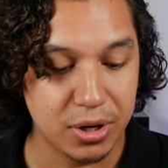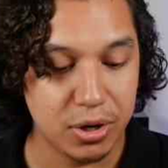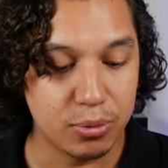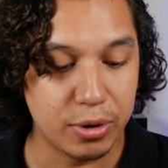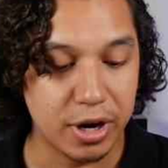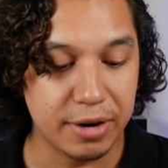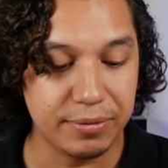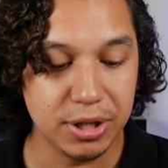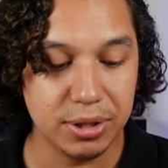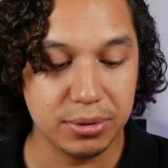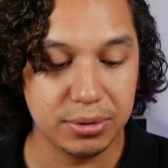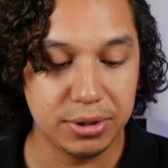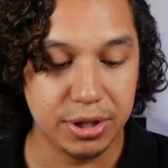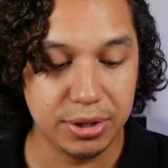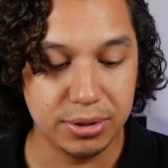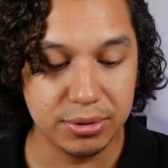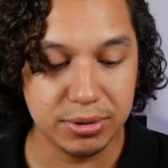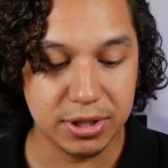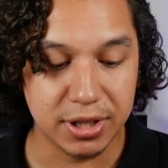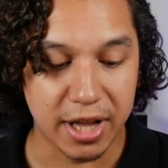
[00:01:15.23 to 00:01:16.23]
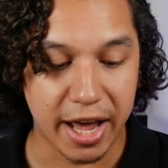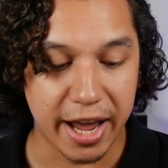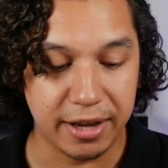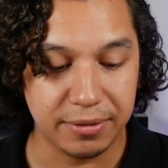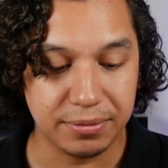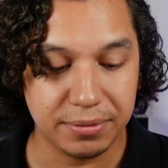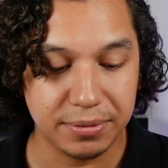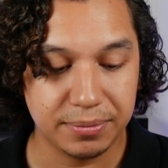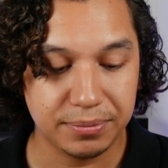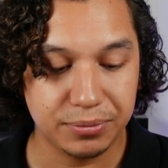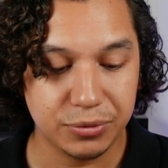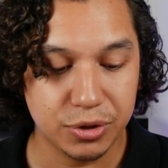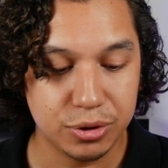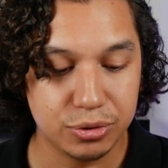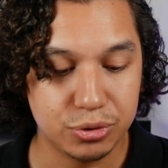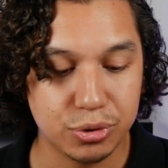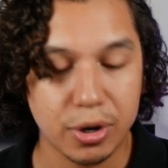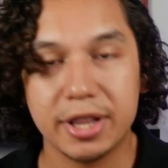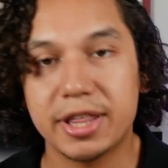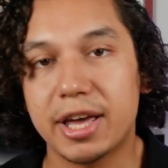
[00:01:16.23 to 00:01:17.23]
Whenever you lose life,
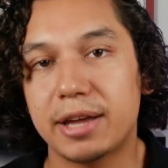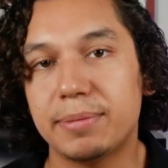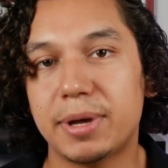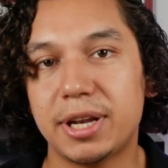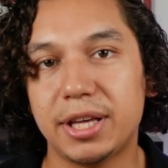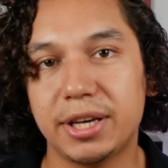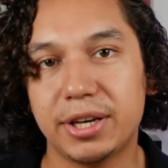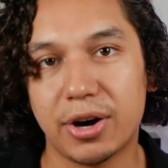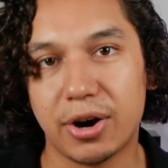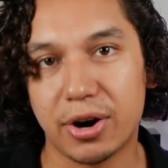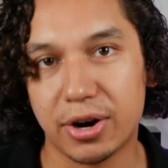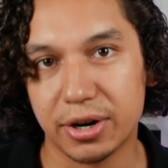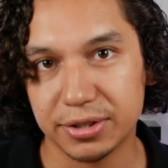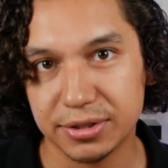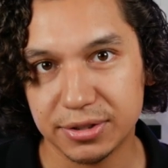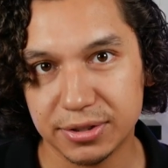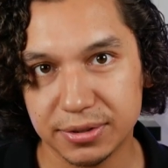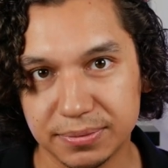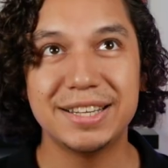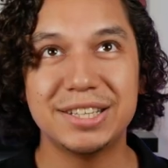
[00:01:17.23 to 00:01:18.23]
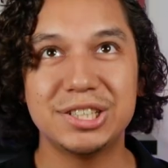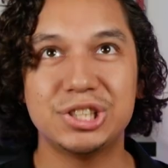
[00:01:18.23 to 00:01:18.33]
draw that many cards.